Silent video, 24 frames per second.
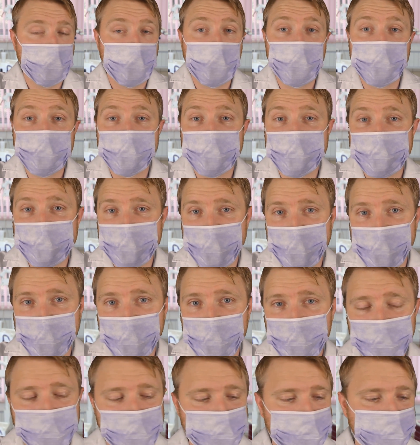and the
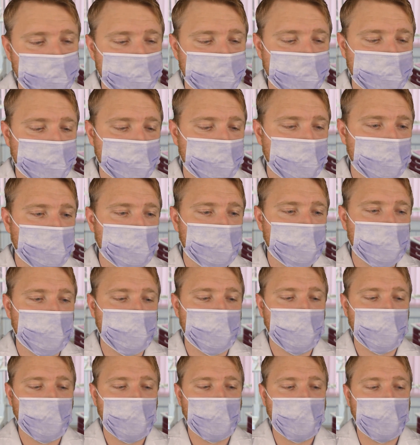scaler.
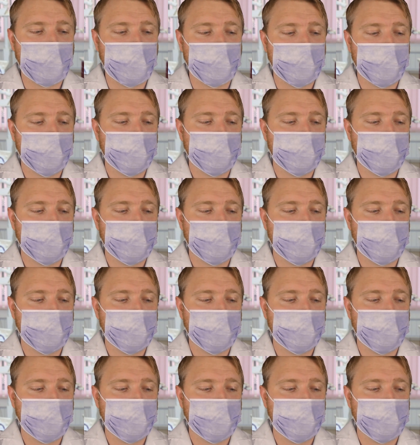Okay.